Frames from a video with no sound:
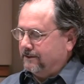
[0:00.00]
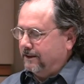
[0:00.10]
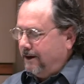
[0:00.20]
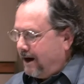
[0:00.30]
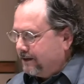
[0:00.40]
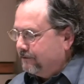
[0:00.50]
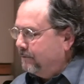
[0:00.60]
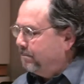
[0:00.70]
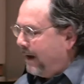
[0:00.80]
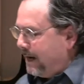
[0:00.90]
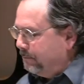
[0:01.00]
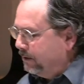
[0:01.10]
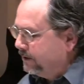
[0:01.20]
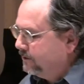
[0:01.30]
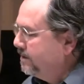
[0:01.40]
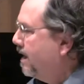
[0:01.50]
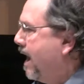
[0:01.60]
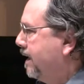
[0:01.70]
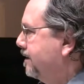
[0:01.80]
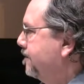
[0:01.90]
The God of the Bible is
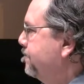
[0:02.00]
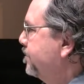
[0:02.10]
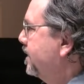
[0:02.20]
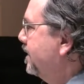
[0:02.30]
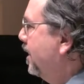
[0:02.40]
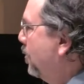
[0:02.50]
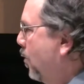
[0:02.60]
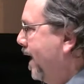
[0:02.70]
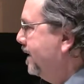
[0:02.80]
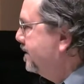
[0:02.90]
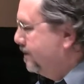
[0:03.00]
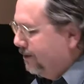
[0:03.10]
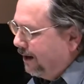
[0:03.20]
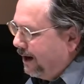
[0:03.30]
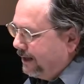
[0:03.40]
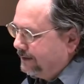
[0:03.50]
not a white God,